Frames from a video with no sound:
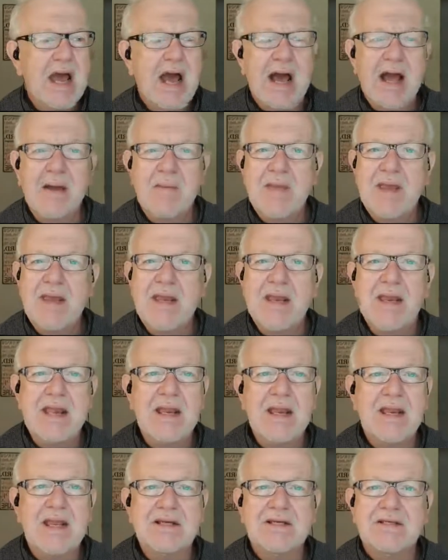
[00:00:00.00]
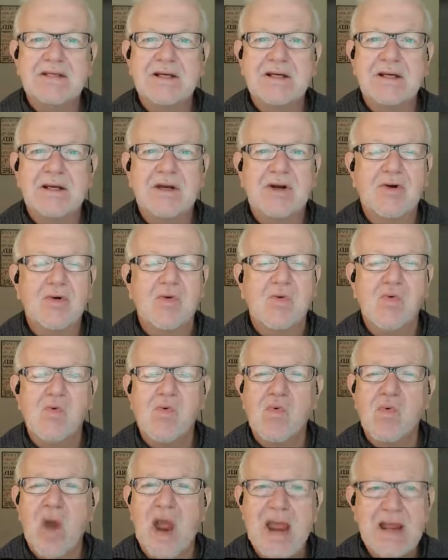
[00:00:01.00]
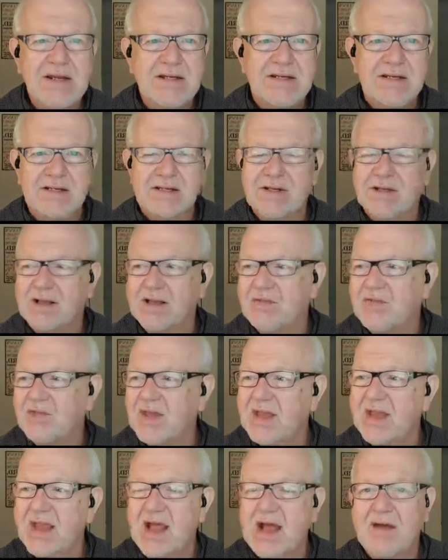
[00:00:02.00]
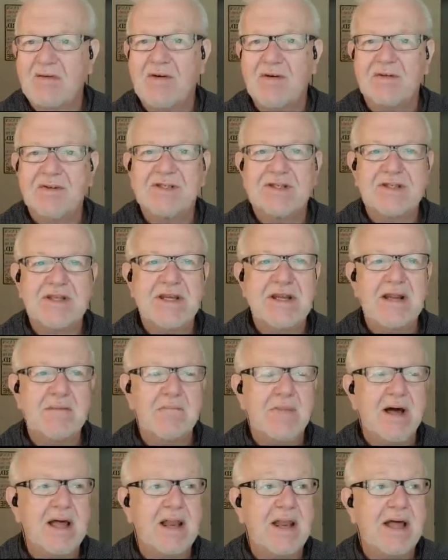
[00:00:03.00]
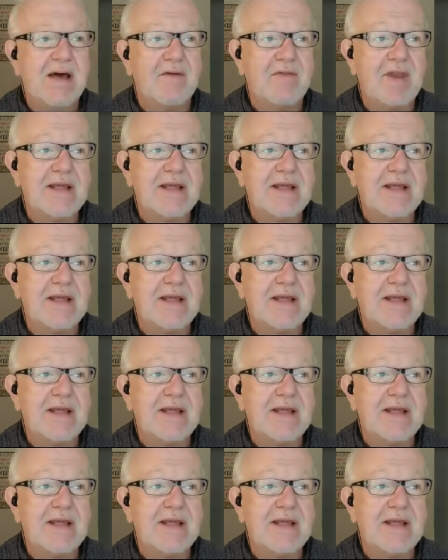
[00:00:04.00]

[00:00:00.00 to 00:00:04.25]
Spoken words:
I mean, it is the craziest looking thing I have ever seen in my life.